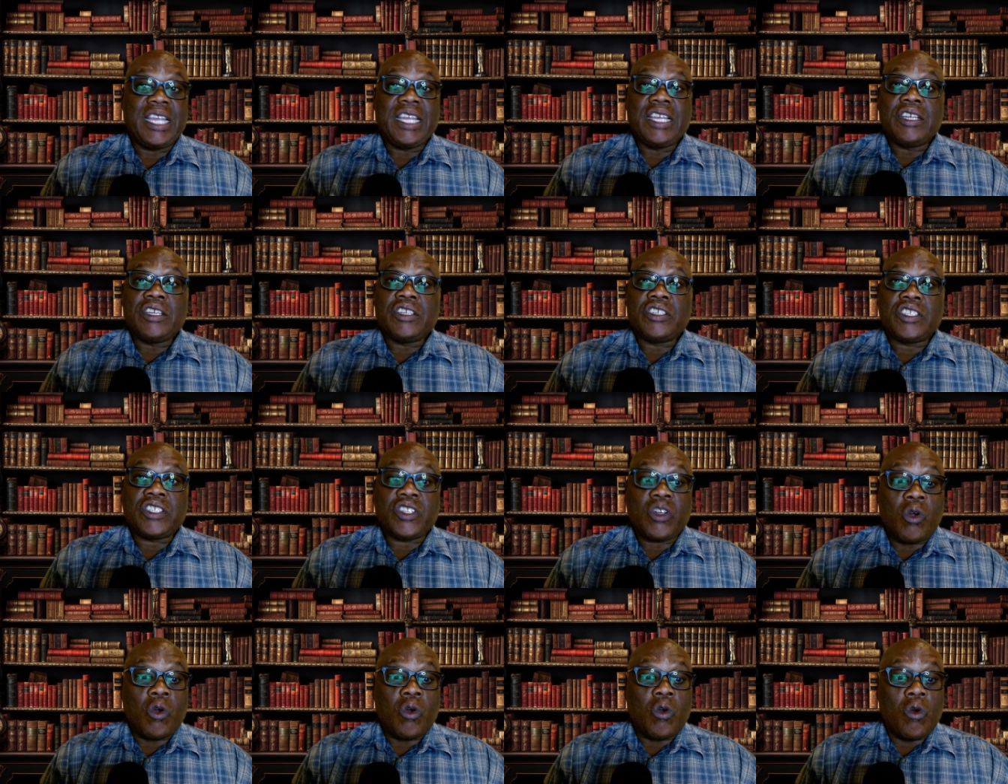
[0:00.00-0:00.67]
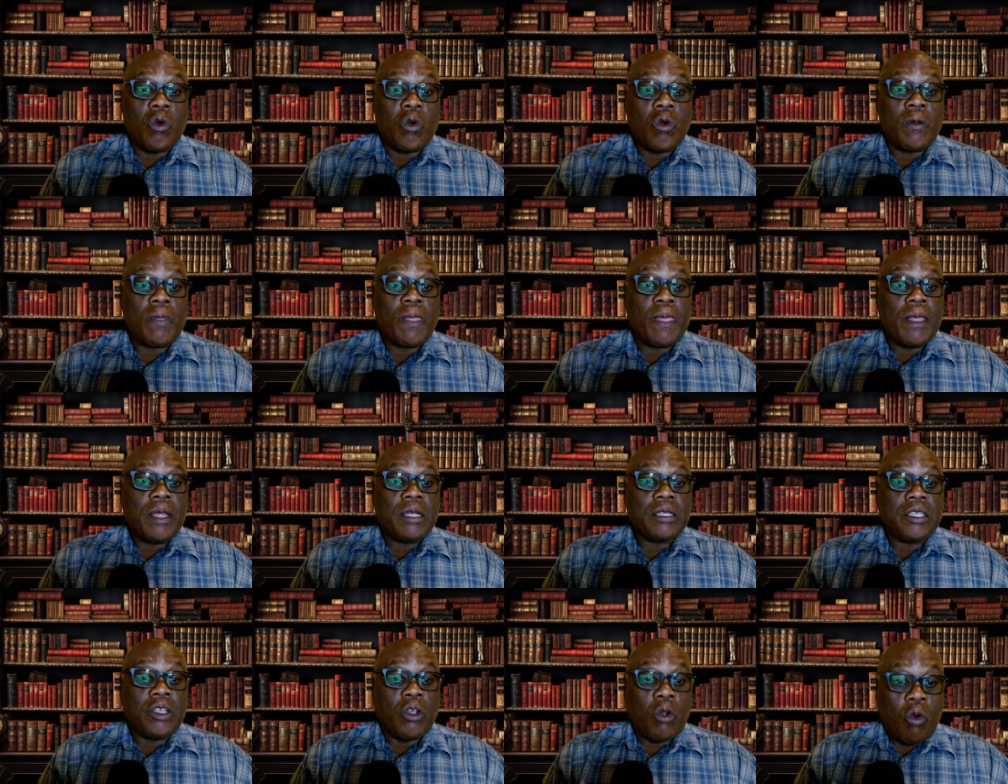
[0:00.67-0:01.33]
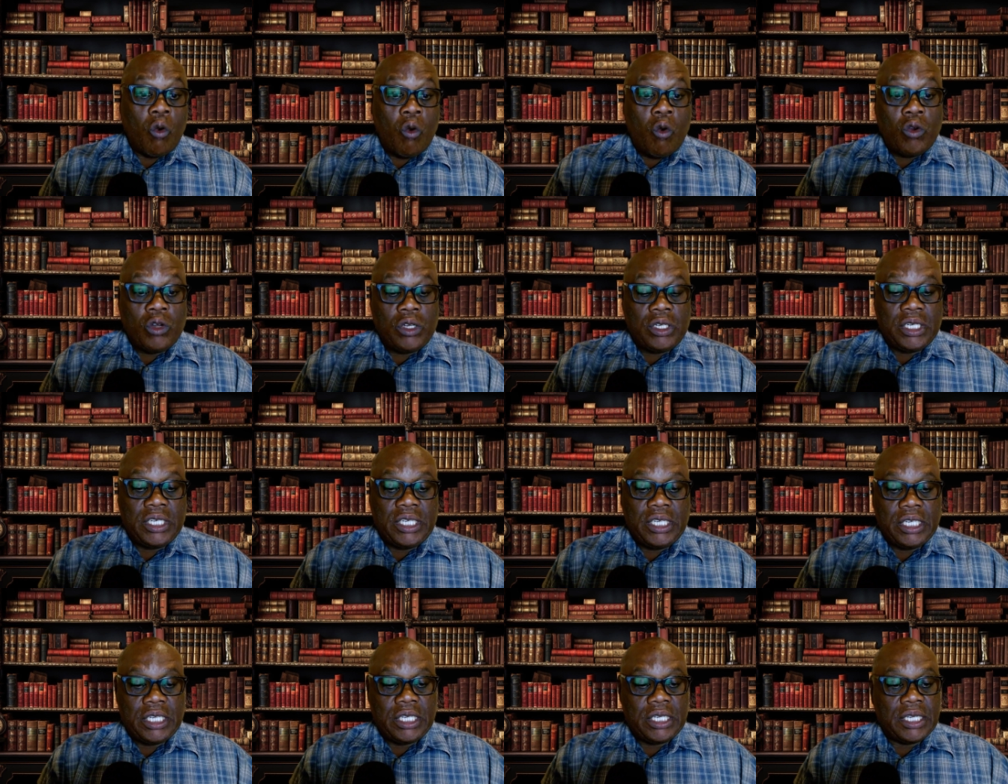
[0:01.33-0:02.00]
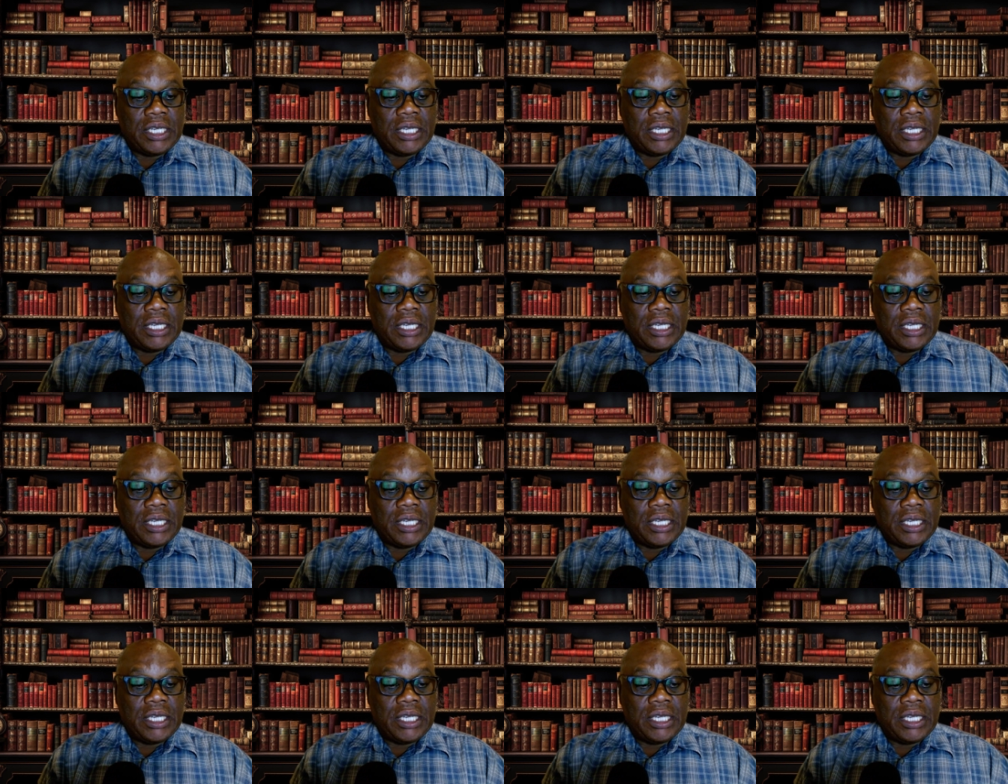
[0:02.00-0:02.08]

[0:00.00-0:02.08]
So the only